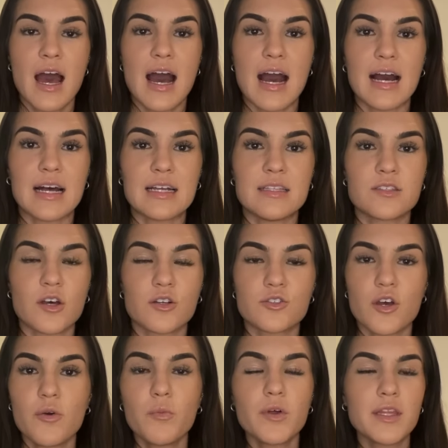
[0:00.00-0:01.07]
And I
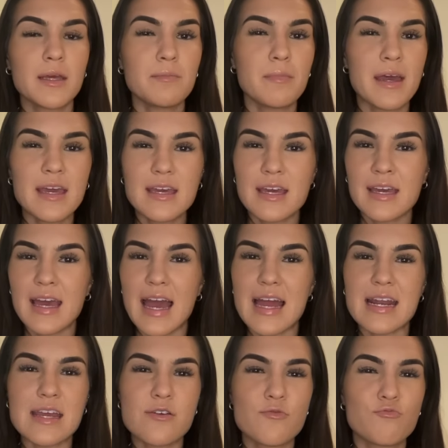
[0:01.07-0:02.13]
don't want him making
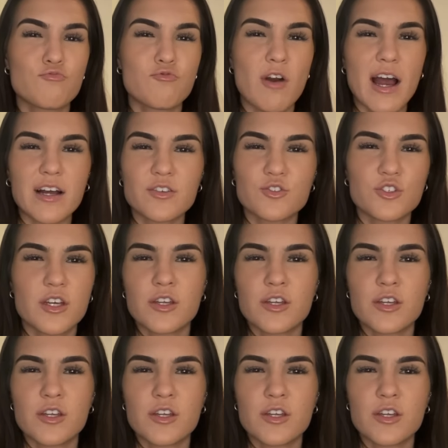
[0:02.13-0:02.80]
any rash